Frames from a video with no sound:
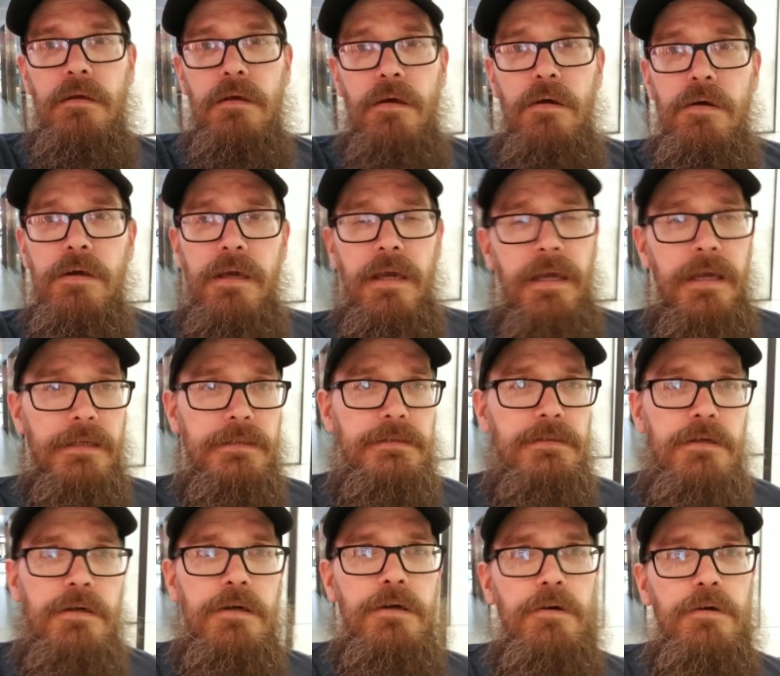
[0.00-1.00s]
Okay,
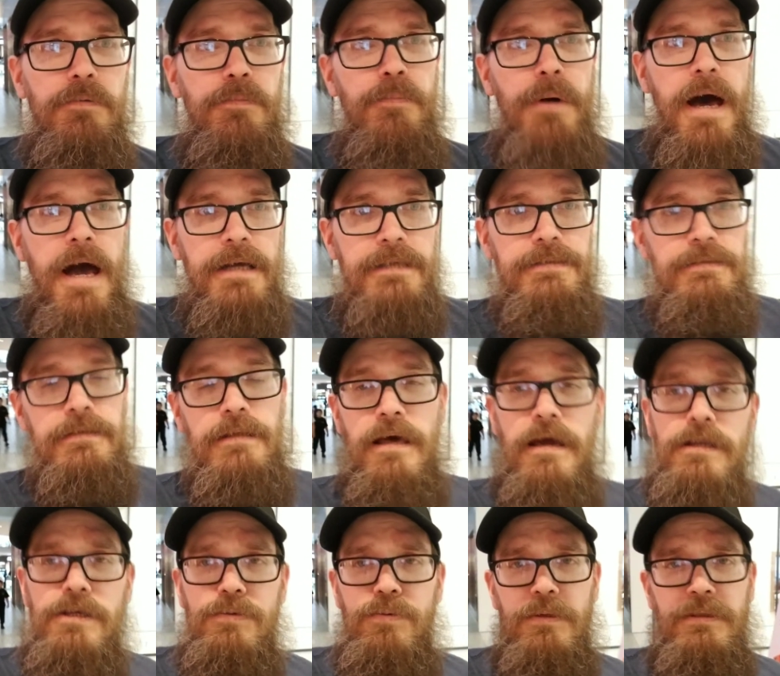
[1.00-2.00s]
so Box
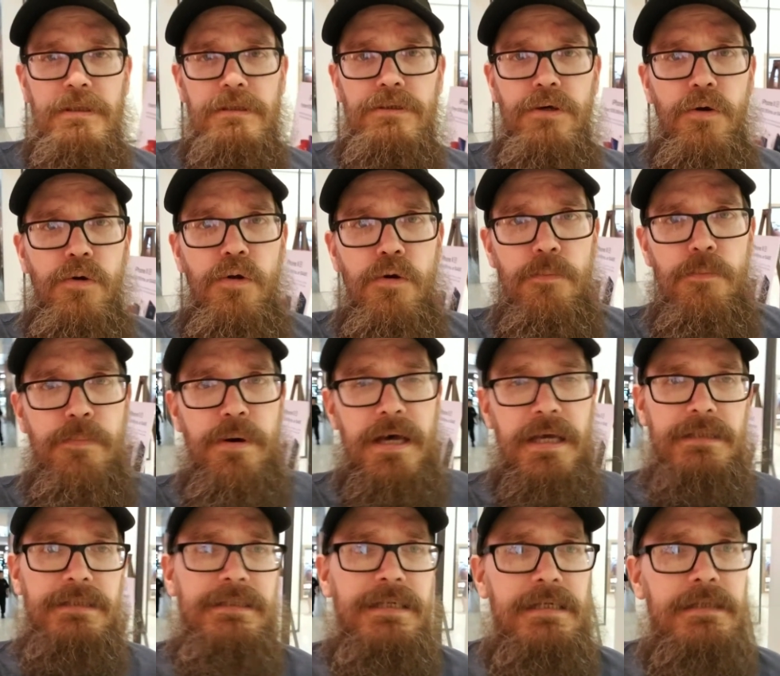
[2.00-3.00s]
Lunch was a total
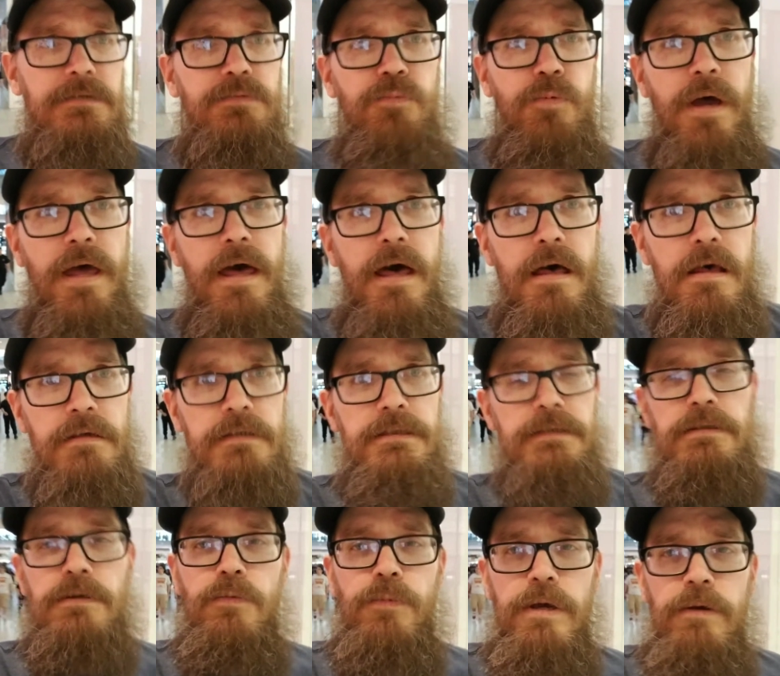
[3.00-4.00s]
bust as well,
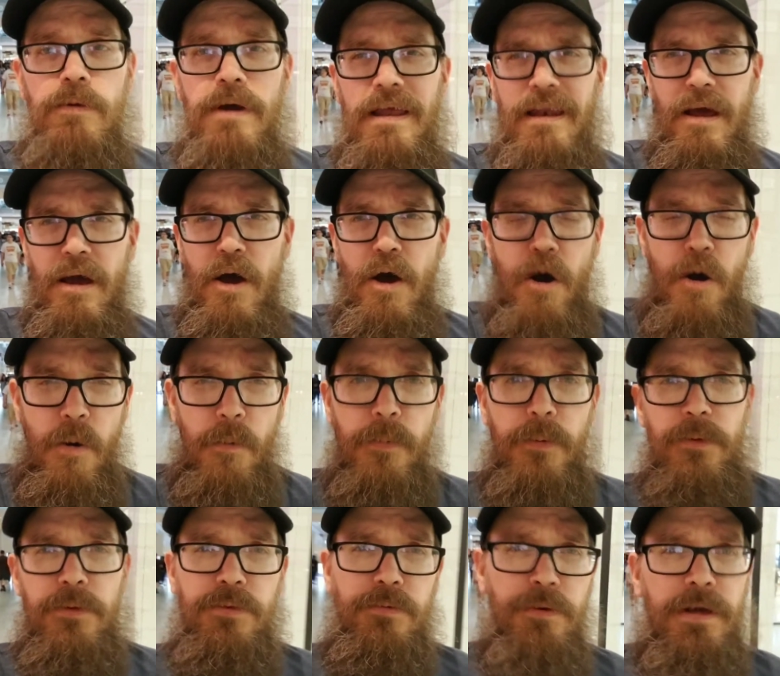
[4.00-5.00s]
so we went 0 for
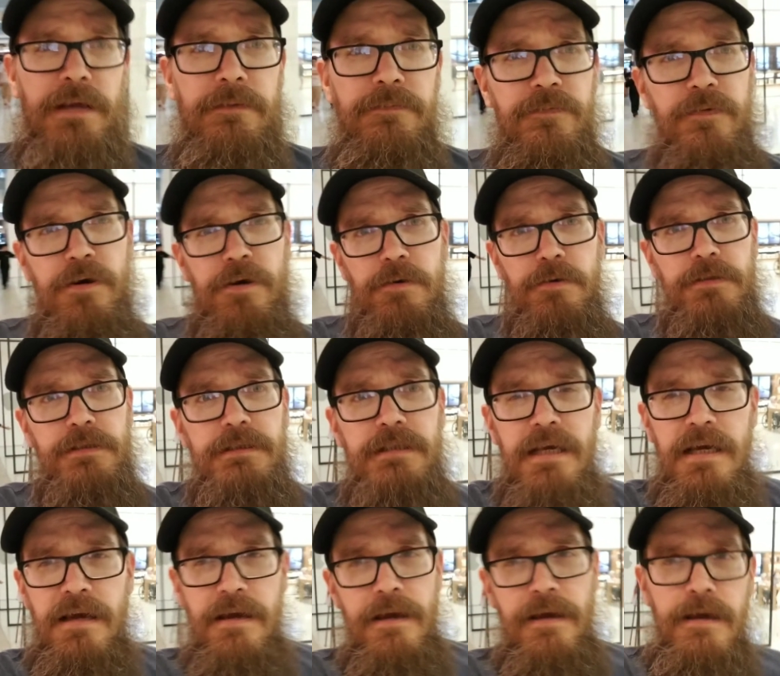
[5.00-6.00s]
3, folks.
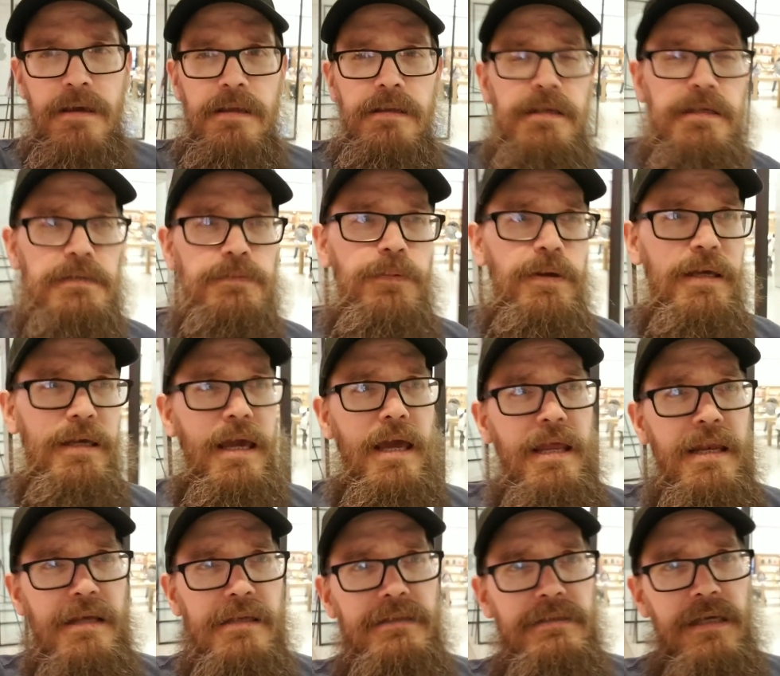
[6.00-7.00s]
This
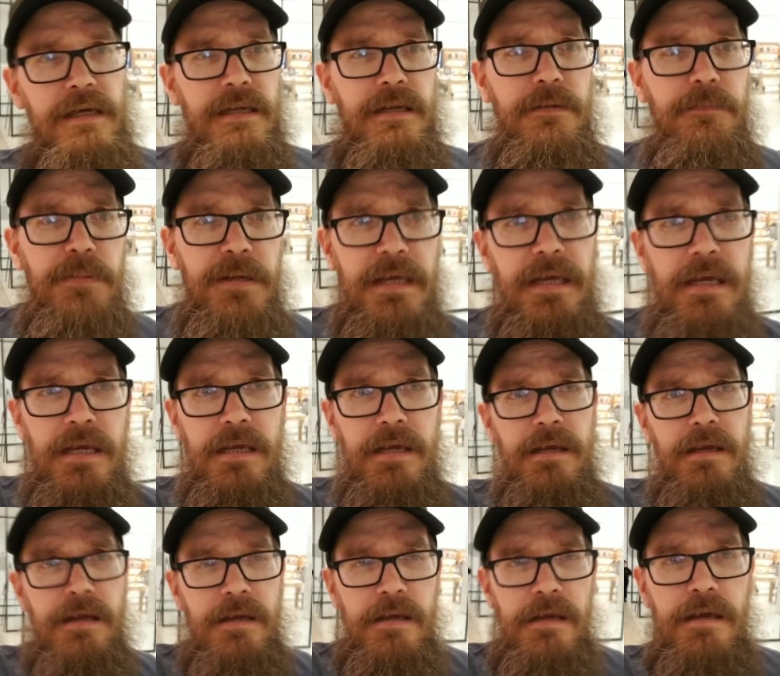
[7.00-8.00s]
weekend is going to
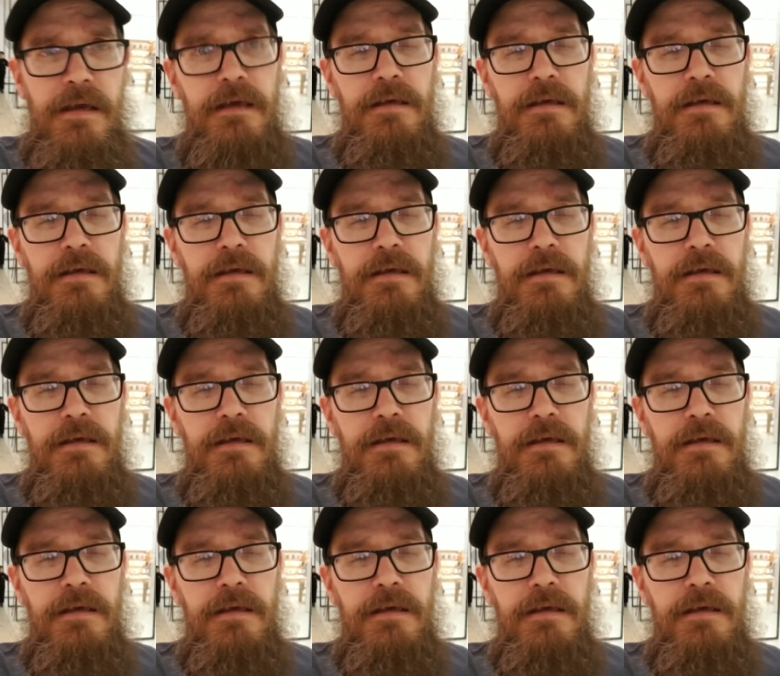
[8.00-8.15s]
be,